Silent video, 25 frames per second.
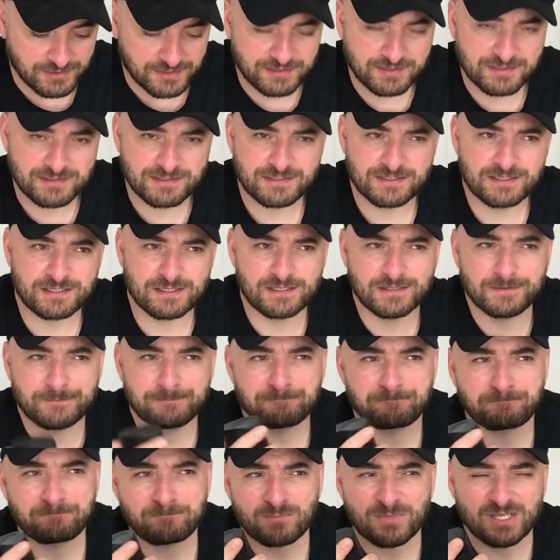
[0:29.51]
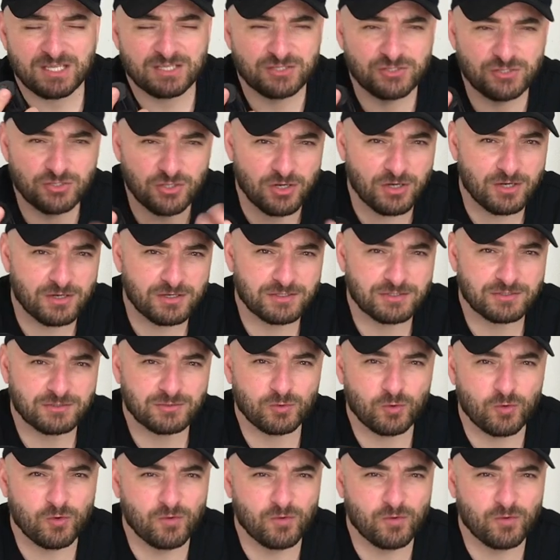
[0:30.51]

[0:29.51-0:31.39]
It is a dark,